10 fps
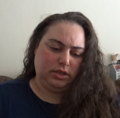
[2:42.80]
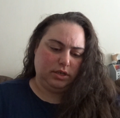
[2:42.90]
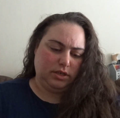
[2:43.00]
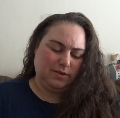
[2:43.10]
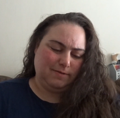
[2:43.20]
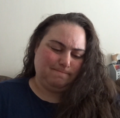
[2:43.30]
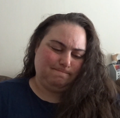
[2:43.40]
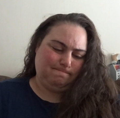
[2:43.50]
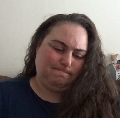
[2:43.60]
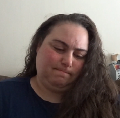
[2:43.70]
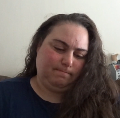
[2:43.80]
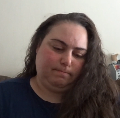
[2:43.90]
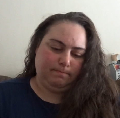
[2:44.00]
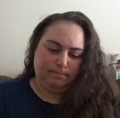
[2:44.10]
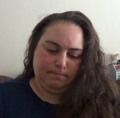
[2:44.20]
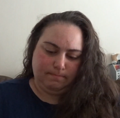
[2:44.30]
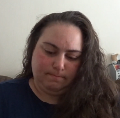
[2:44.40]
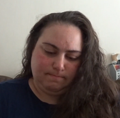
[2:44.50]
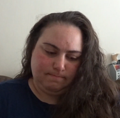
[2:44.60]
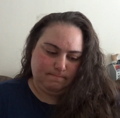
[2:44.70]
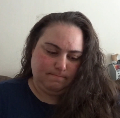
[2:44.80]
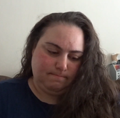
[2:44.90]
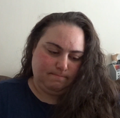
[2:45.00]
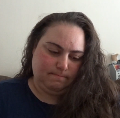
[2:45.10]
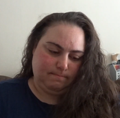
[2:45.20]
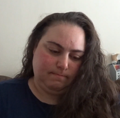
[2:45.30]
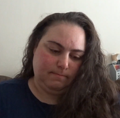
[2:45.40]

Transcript: No one is speaking in this clip.